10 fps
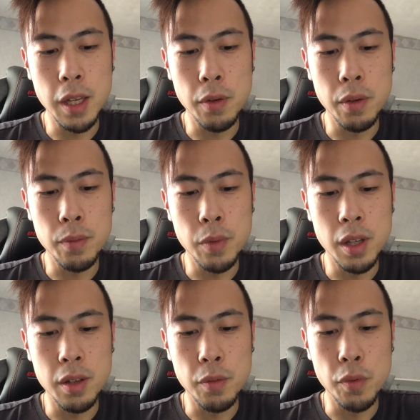a
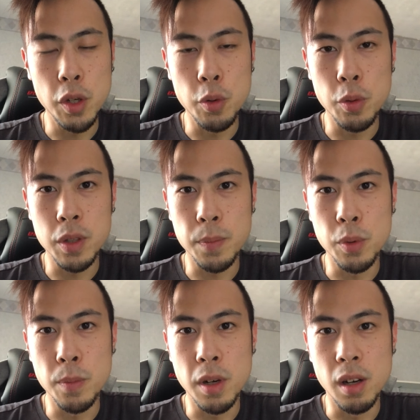
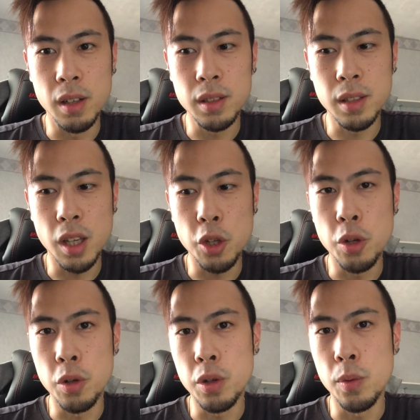reusable mask that you
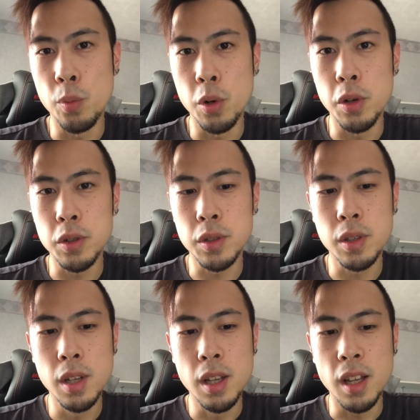know you can wash,